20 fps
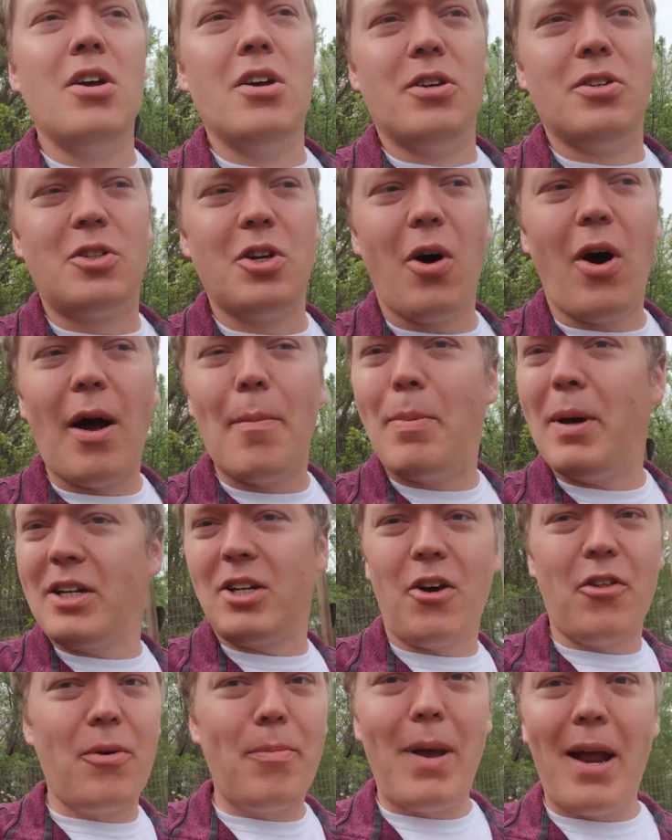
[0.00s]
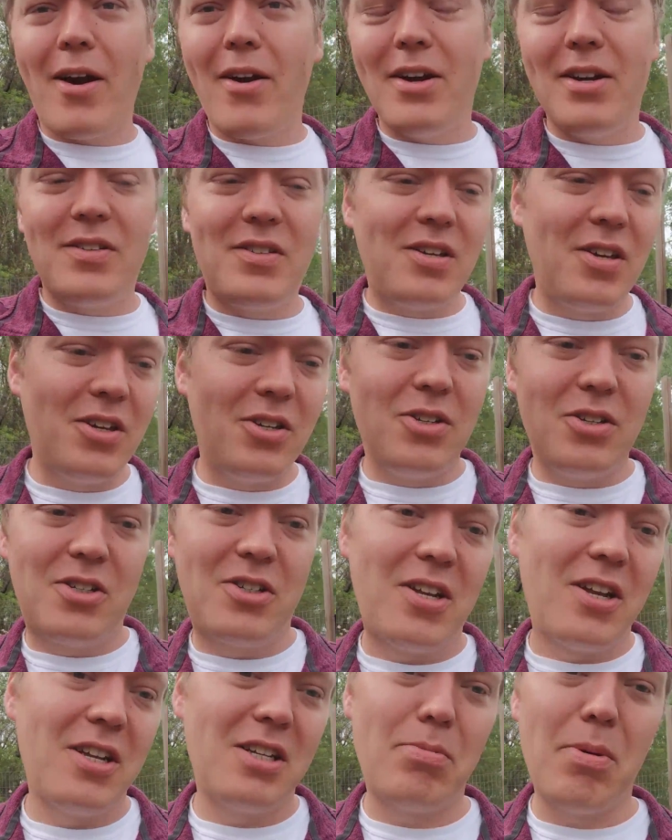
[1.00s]
So I picked all the berries,
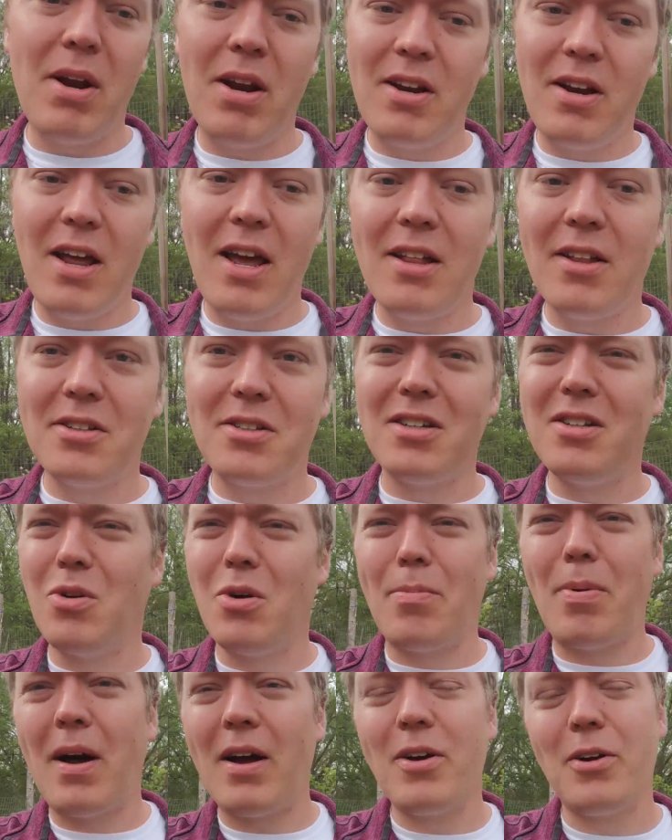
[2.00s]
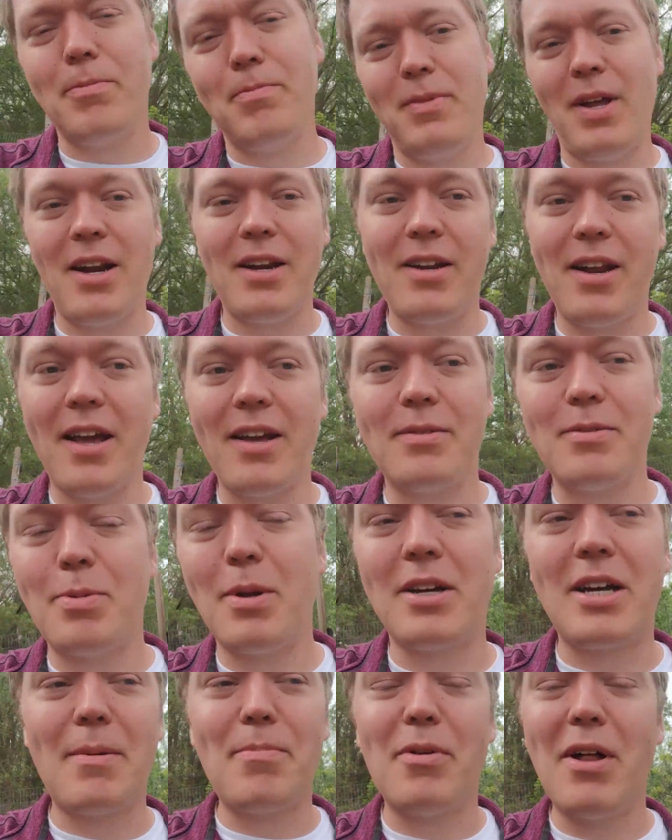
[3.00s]
just spent a day listening to
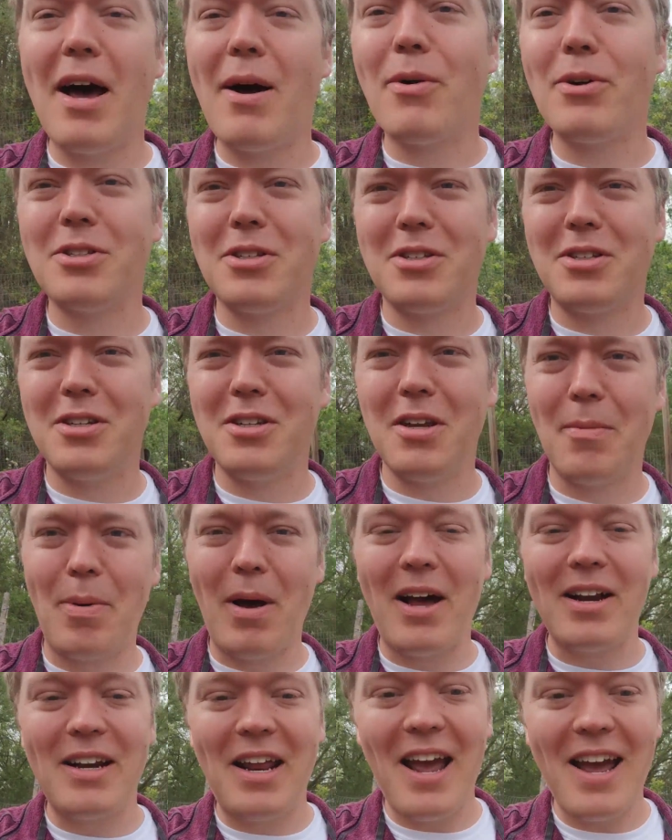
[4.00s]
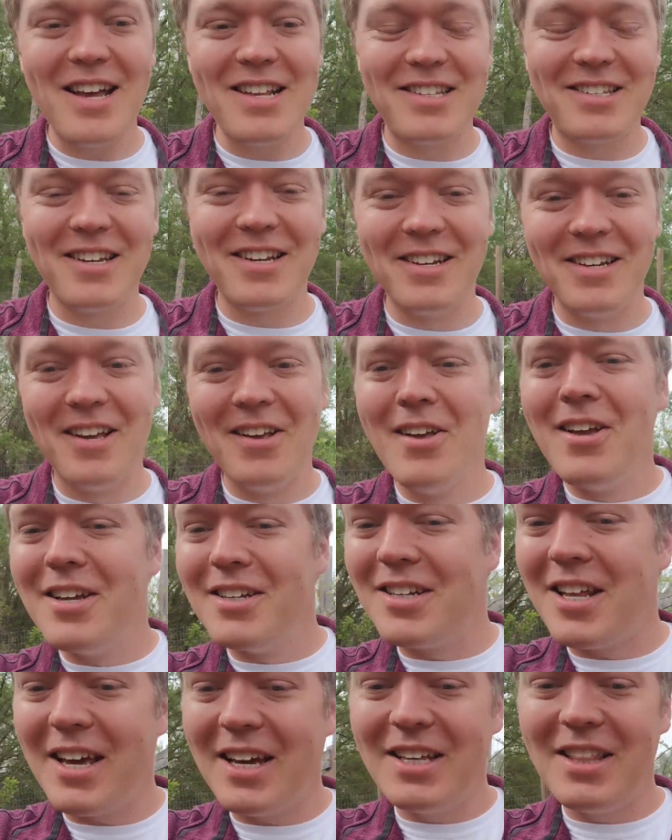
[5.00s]
spent a couple hours listening to podcasts and
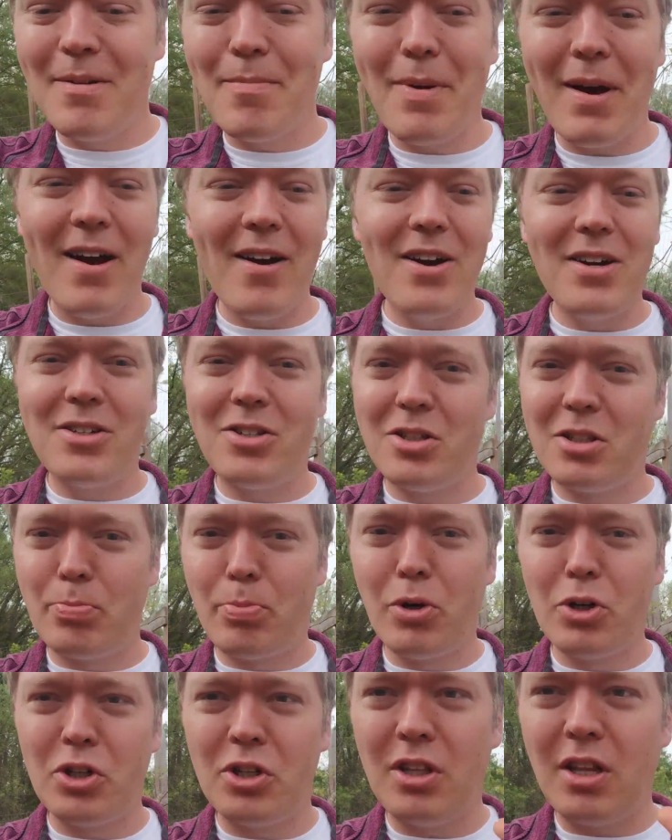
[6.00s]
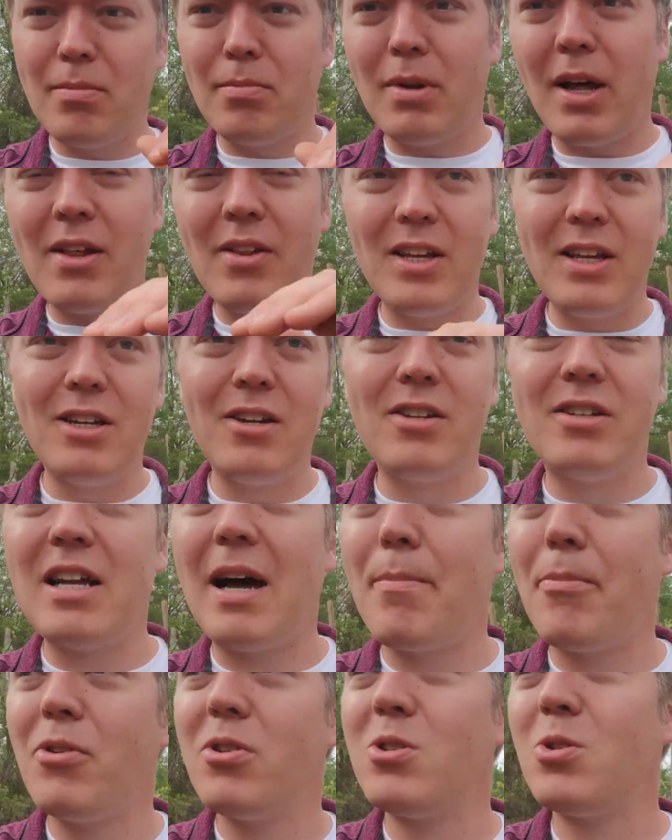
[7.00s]
taking the berries, just pushing them lightly into the
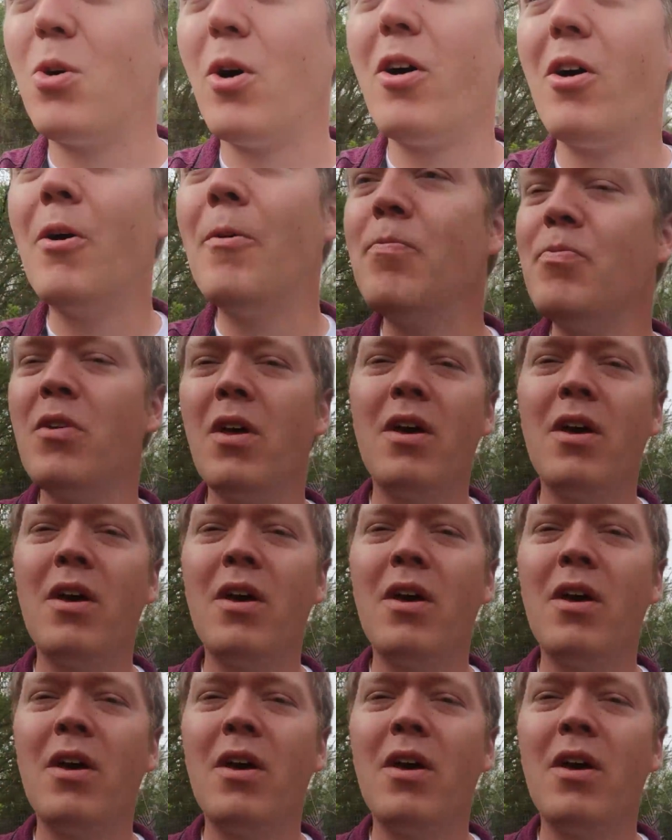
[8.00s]
top of the soil,